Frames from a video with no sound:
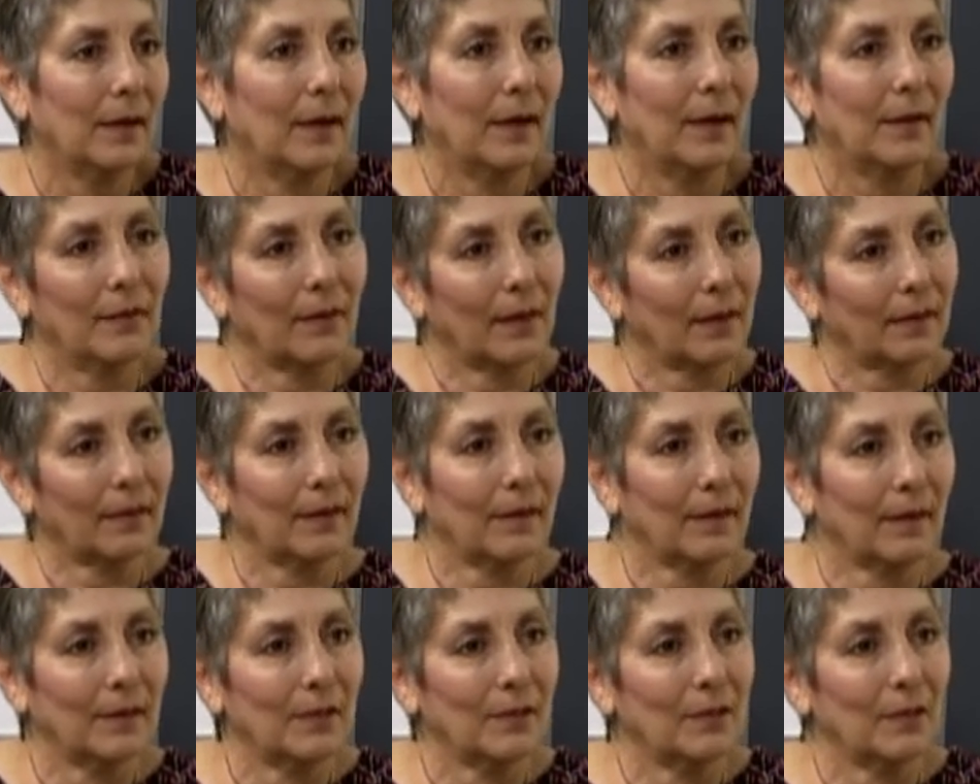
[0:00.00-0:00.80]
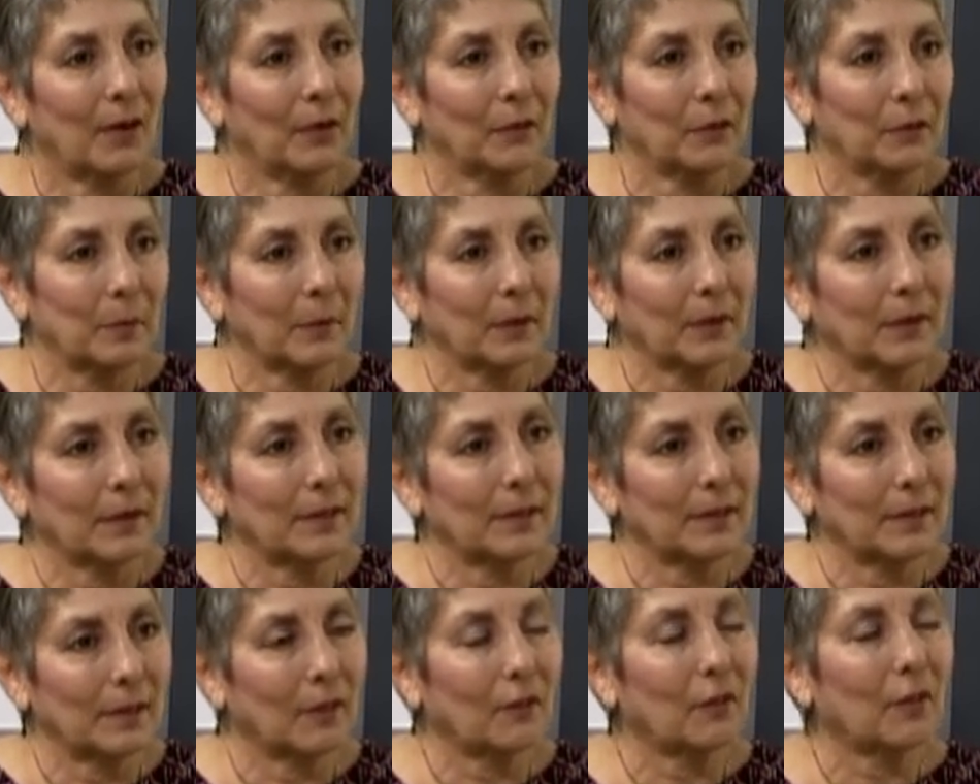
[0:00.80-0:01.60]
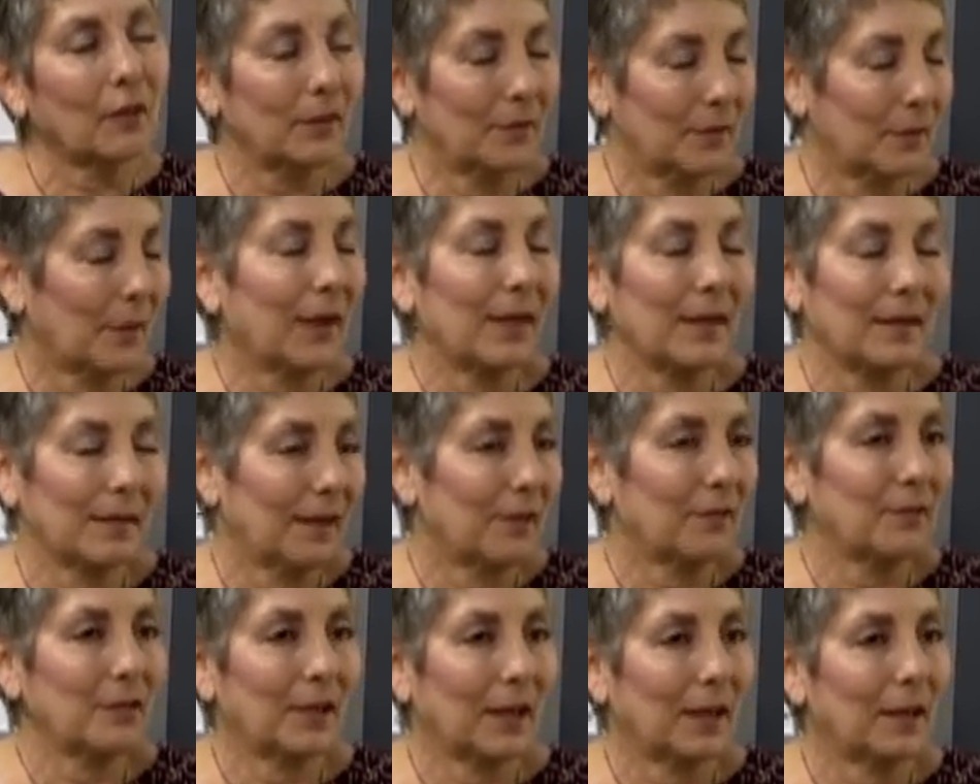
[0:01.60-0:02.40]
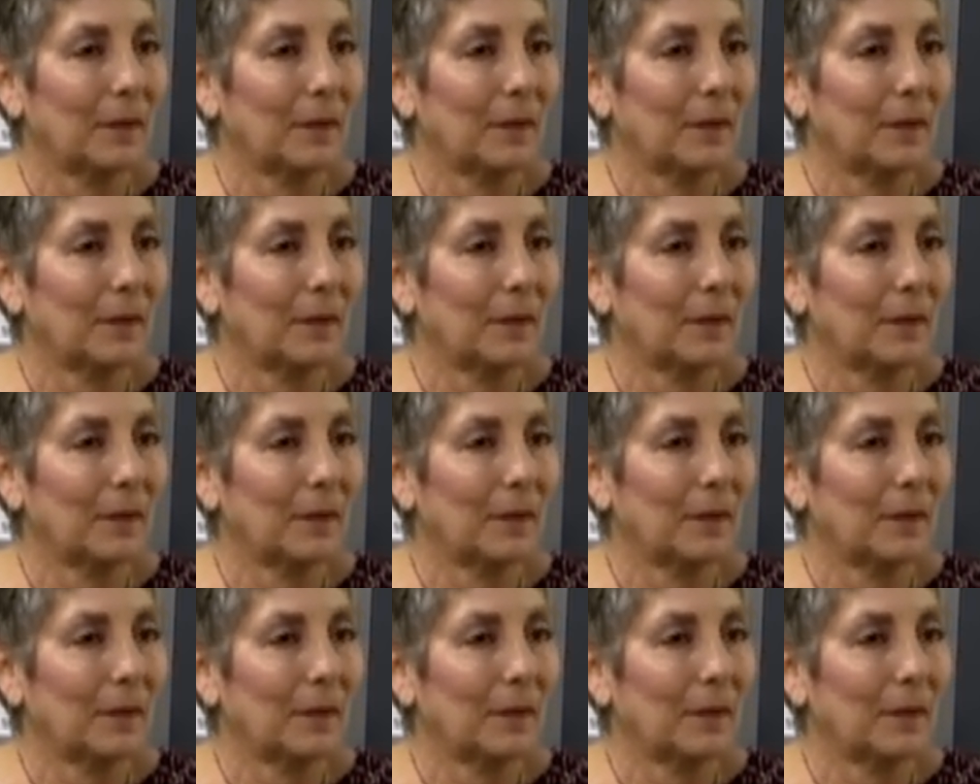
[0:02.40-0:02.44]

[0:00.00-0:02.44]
and then they ultimately they have 10 of them. right. They have 10. But what